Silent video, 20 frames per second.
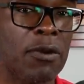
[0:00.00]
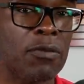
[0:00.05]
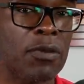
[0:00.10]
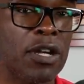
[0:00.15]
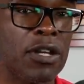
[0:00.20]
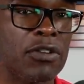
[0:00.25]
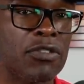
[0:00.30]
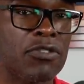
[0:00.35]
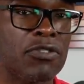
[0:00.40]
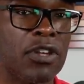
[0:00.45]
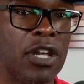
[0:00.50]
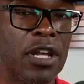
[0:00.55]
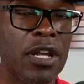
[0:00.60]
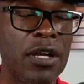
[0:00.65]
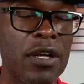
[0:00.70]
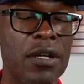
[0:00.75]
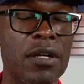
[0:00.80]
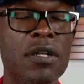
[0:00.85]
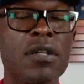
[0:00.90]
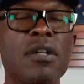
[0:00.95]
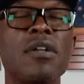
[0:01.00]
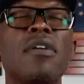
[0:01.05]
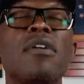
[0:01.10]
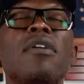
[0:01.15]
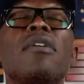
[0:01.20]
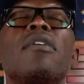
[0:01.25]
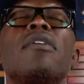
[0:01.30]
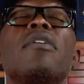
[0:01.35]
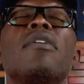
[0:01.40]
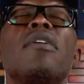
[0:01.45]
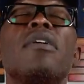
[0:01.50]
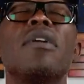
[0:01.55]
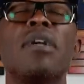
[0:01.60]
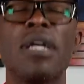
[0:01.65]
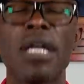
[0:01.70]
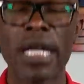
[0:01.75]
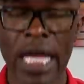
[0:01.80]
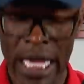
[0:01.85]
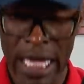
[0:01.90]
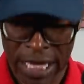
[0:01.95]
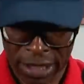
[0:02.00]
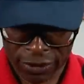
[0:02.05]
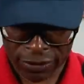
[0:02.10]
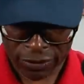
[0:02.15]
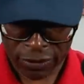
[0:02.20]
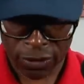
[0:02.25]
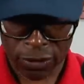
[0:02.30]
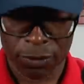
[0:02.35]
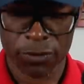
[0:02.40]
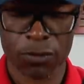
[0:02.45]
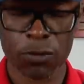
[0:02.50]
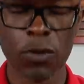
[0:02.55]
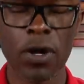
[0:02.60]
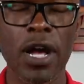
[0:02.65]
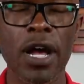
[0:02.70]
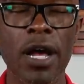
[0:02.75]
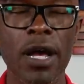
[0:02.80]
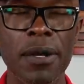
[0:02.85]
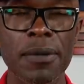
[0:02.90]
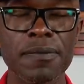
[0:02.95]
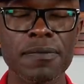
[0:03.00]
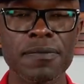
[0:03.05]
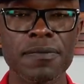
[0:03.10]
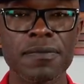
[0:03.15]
rate, share, and subscribe.